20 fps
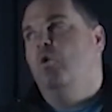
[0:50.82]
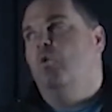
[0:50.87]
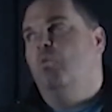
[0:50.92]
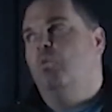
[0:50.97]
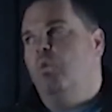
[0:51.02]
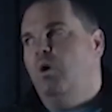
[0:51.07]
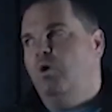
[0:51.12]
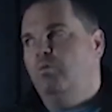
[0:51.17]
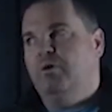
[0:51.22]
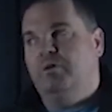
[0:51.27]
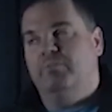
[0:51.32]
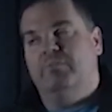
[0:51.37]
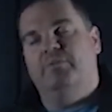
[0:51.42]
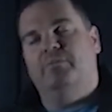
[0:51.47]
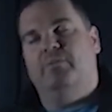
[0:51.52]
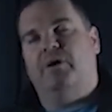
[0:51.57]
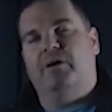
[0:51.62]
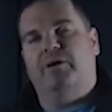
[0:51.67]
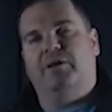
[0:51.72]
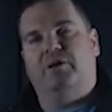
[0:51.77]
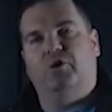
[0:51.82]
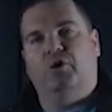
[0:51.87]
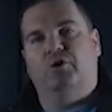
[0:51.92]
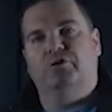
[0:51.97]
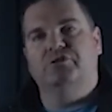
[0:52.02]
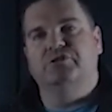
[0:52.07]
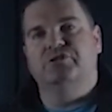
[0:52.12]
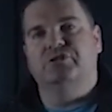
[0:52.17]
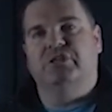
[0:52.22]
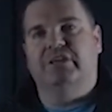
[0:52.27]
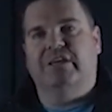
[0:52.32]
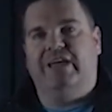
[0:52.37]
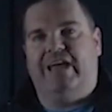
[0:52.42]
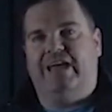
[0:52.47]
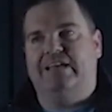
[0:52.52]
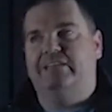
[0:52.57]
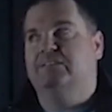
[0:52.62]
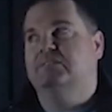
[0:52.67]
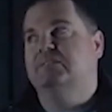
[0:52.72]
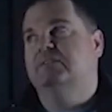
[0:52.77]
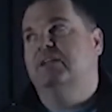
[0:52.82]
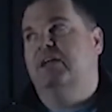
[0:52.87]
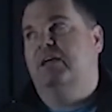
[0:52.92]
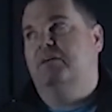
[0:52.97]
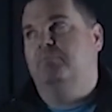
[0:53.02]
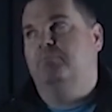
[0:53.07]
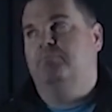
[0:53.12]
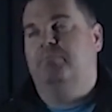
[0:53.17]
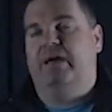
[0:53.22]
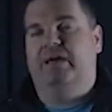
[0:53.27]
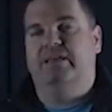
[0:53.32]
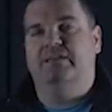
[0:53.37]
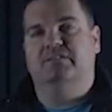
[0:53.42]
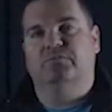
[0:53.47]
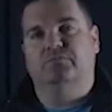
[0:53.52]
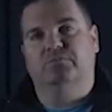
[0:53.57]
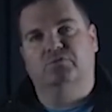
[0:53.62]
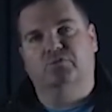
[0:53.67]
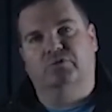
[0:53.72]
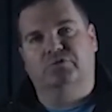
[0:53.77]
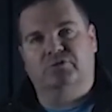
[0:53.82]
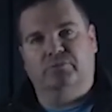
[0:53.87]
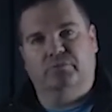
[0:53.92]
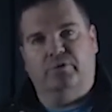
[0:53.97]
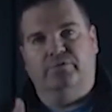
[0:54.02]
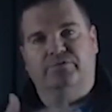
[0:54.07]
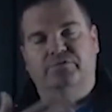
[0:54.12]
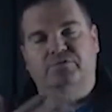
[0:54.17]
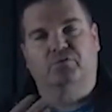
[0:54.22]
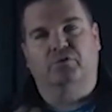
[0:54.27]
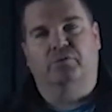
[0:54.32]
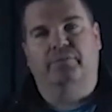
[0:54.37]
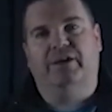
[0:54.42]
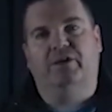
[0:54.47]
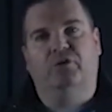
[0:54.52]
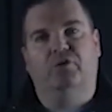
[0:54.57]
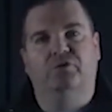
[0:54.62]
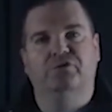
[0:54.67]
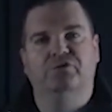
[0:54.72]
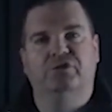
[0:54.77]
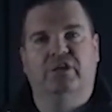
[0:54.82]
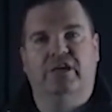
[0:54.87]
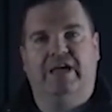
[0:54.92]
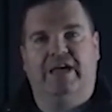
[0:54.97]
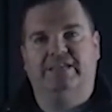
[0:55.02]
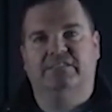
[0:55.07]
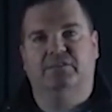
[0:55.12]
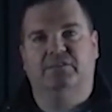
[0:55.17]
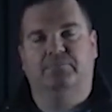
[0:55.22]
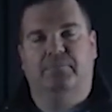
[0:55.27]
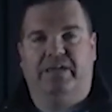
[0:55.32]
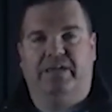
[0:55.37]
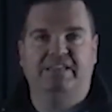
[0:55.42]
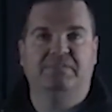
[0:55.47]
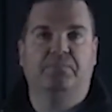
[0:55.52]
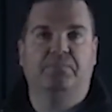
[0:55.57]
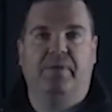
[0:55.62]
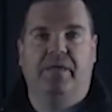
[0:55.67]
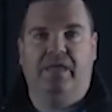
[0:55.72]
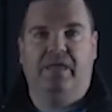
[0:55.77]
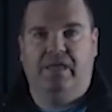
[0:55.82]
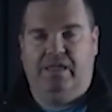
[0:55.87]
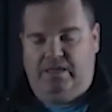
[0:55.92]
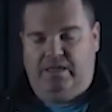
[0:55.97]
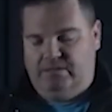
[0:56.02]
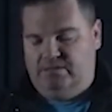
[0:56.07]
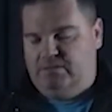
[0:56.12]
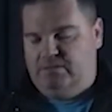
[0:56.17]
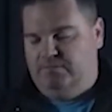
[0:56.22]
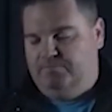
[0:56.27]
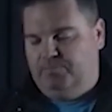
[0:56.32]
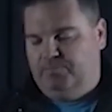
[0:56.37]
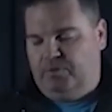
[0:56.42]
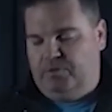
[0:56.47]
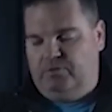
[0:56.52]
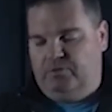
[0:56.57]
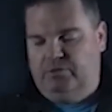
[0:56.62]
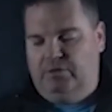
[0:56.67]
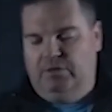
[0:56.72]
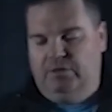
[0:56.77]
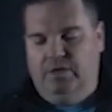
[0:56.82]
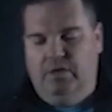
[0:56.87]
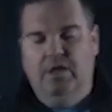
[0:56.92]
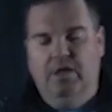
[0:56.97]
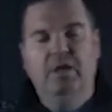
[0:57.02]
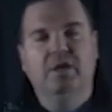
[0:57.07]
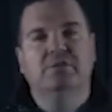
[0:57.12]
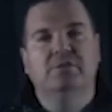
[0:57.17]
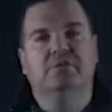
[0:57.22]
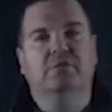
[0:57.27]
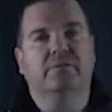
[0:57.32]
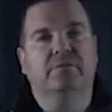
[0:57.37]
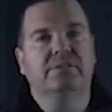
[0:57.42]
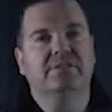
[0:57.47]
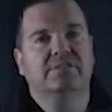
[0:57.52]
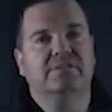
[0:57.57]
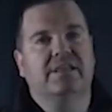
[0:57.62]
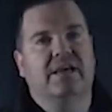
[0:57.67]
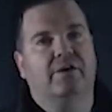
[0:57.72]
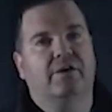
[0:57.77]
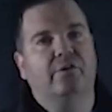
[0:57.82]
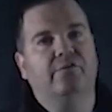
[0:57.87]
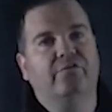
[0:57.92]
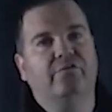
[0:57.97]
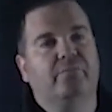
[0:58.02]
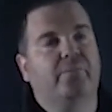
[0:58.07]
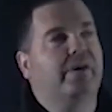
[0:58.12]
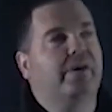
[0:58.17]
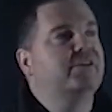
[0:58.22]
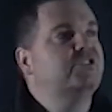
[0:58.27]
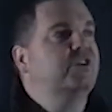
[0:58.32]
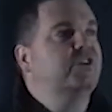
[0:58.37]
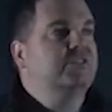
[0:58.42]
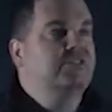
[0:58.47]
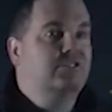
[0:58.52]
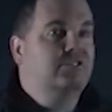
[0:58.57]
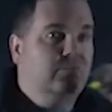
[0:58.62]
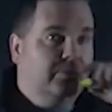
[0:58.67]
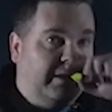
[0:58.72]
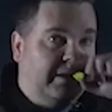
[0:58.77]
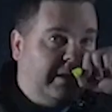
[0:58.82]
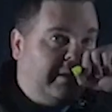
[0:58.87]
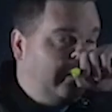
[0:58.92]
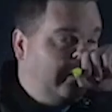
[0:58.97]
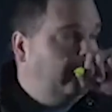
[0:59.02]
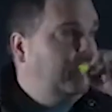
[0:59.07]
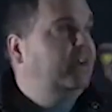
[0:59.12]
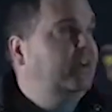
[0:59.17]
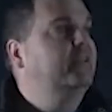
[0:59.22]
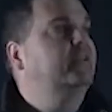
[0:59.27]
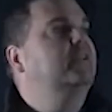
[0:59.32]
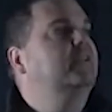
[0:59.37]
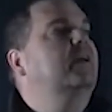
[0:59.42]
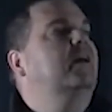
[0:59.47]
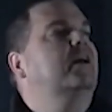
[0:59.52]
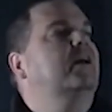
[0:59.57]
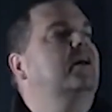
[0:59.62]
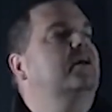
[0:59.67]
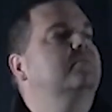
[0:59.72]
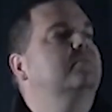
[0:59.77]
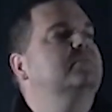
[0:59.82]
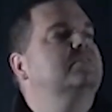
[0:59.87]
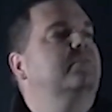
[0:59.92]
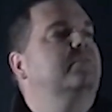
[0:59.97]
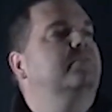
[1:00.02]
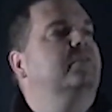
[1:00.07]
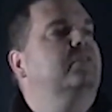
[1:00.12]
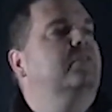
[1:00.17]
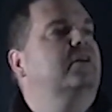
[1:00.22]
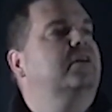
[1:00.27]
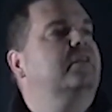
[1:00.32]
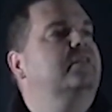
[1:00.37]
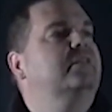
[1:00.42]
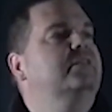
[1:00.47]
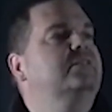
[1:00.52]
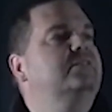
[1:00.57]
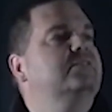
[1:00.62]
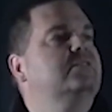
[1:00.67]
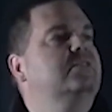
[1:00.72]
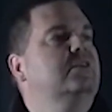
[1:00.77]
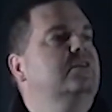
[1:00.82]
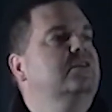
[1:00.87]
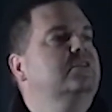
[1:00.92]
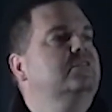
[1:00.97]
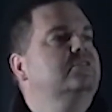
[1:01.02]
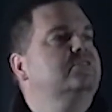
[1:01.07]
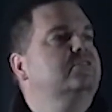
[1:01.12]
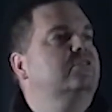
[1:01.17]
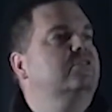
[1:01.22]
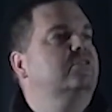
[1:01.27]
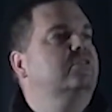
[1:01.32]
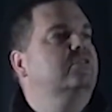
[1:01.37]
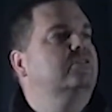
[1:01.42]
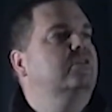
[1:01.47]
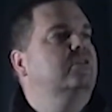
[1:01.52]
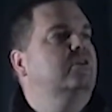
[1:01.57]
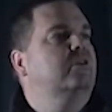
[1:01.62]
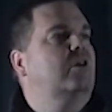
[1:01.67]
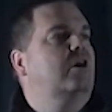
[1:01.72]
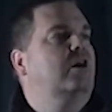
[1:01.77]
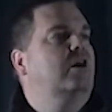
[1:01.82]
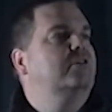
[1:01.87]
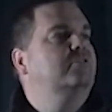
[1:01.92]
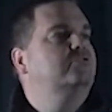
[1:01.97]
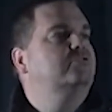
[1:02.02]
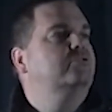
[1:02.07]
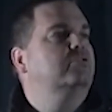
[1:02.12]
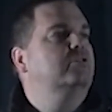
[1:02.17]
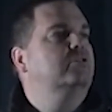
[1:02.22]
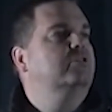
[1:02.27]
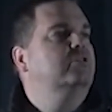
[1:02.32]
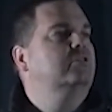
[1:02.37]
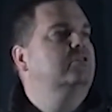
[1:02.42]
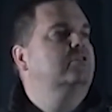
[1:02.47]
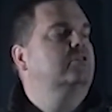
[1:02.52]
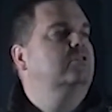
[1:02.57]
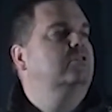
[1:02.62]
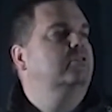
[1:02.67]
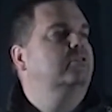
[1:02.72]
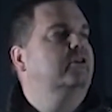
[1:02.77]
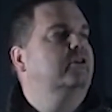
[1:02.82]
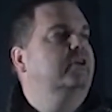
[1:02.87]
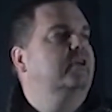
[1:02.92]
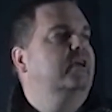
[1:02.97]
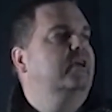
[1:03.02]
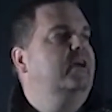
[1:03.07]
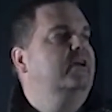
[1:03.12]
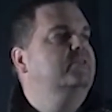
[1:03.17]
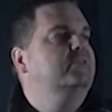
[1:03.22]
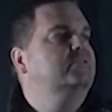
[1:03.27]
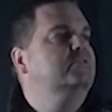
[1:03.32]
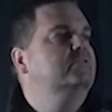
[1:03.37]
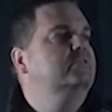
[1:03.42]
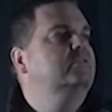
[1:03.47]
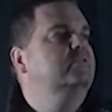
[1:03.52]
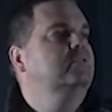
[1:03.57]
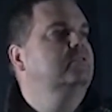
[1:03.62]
what we mean by a conjugate acid and base. And we often talk about conjugate acid-base pairs. All right. So I'm going to start off by just doing something like this. So hydrochloric acid,